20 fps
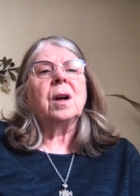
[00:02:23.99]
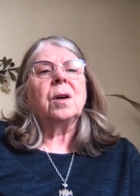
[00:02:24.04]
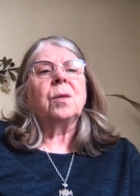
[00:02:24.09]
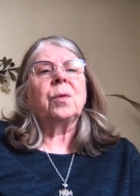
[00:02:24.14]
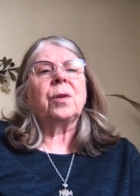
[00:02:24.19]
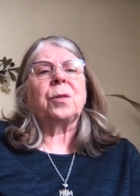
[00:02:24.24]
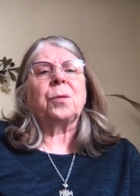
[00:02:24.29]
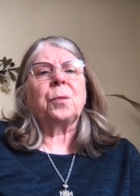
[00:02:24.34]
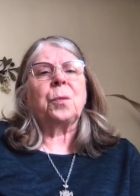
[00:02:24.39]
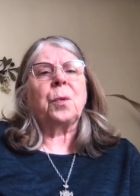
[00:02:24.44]

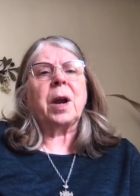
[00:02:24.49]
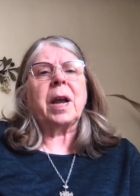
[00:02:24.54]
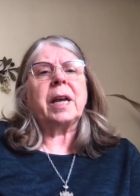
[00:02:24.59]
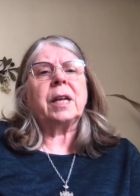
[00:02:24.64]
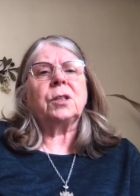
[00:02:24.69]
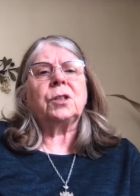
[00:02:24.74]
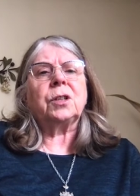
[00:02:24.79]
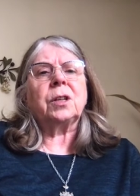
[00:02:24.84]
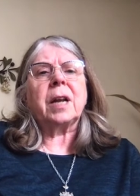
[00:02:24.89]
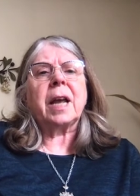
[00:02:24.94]
with
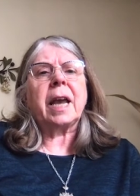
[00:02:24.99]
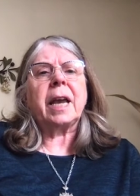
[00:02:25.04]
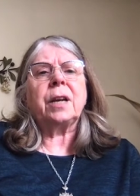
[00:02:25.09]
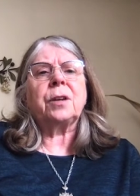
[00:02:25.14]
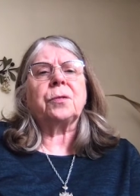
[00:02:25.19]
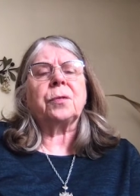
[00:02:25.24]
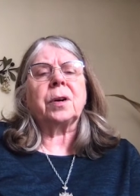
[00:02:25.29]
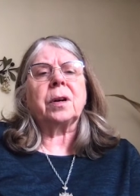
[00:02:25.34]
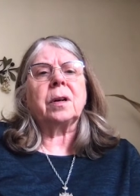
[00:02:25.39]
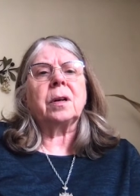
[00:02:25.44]
rage and
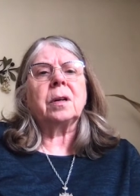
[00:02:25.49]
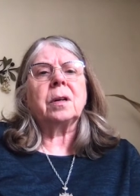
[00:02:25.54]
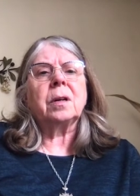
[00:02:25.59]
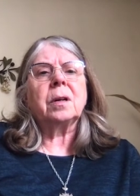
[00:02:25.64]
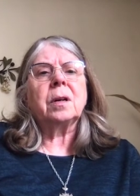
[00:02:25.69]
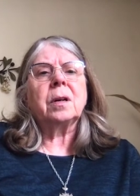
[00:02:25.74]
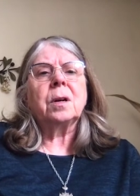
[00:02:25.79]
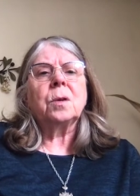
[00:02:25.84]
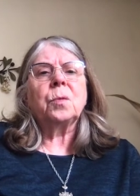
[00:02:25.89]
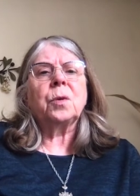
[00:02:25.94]
hatred,
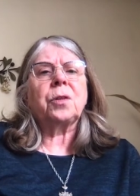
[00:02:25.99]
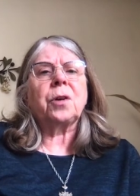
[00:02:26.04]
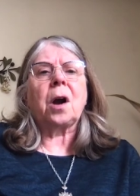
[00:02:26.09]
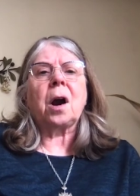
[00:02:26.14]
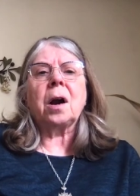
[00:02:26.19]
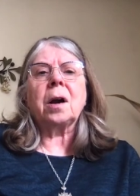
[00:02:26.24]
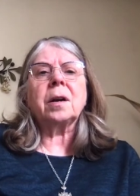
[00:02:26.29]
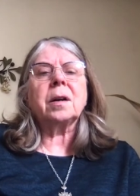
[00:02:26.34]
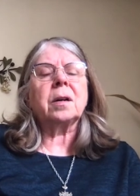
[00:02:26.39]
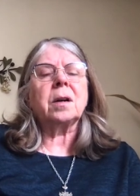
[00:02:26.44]
with
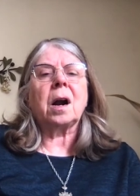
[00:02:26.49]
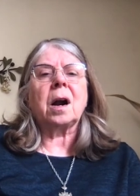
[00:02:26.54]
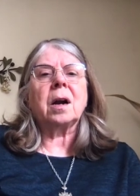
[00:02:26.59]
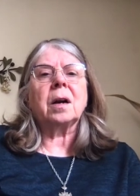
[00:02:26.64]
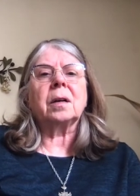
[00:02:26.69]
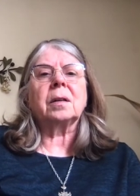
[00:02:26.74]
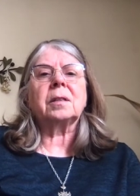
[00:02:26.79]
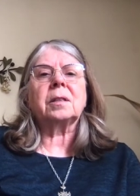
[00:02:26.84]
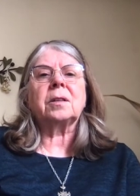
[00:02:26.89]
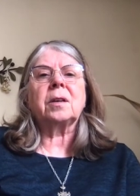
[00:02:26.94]
hardened
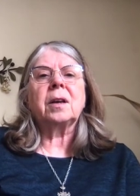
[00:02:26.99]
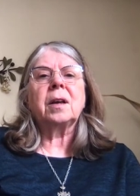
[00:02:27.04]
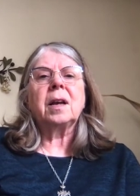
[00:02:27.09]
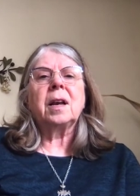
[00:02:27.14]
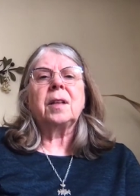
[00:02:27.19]
hearts